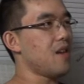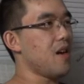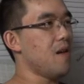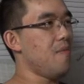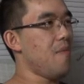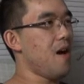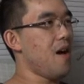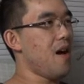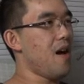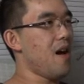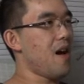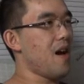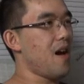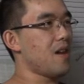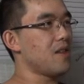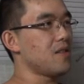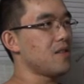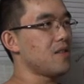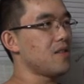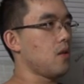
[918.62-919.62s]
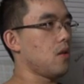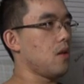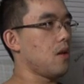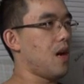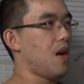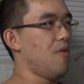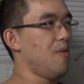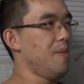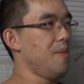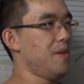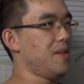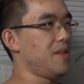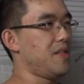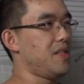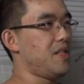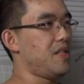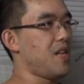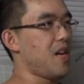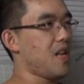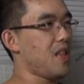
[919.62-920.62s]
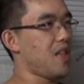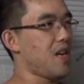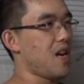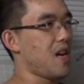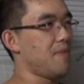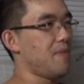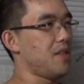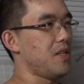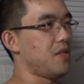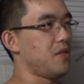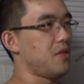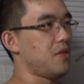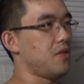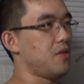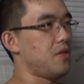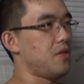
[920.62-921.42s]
Come on! I remember his death animation,